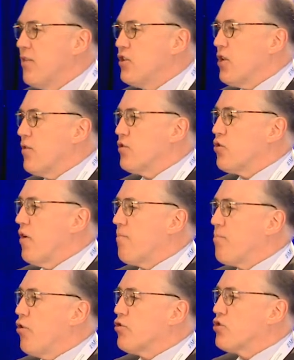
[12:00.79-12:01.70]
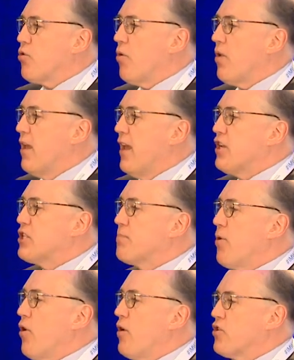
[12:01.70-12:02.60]
these other sort of personal
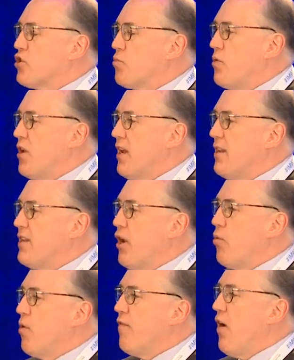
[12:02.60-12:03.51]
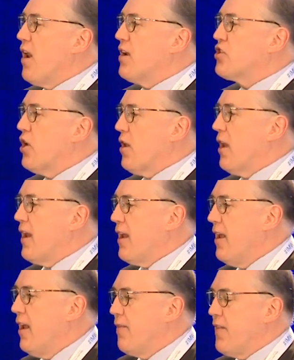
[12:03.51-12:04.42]
experiences where you can deal with
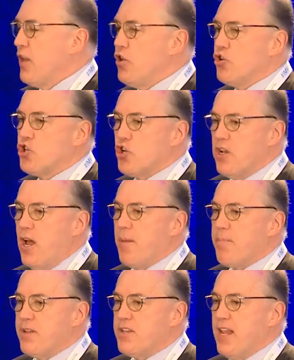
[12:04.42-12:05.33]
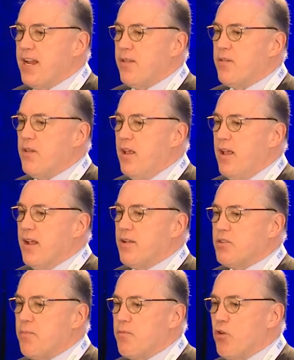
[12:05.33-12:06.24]
volatility, then you should not be taking
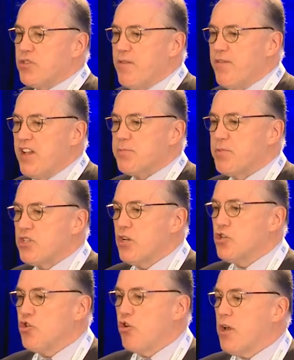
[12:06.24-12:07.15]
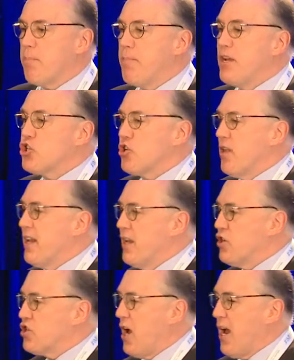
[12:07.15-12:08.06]
those investments because you'll capitulate
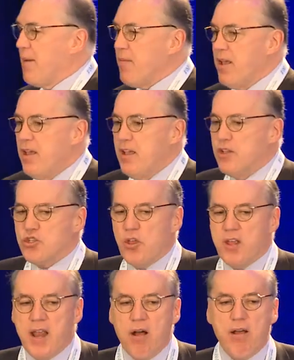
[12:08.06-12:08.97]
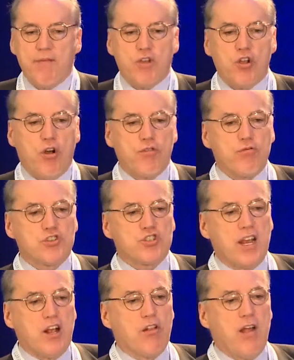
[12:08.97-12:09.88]
each time. So they now have to go through
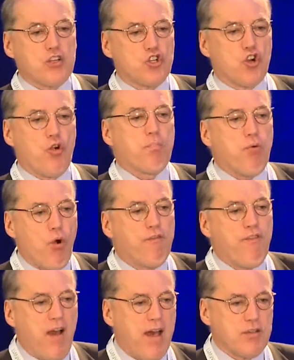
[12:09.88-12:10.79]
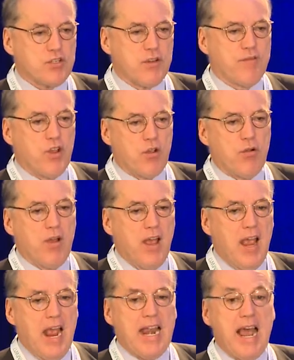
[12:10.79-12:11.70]
psychological profiles of you
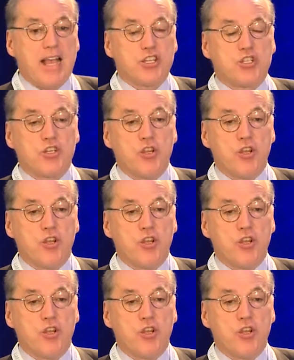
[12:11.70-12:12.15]
and ask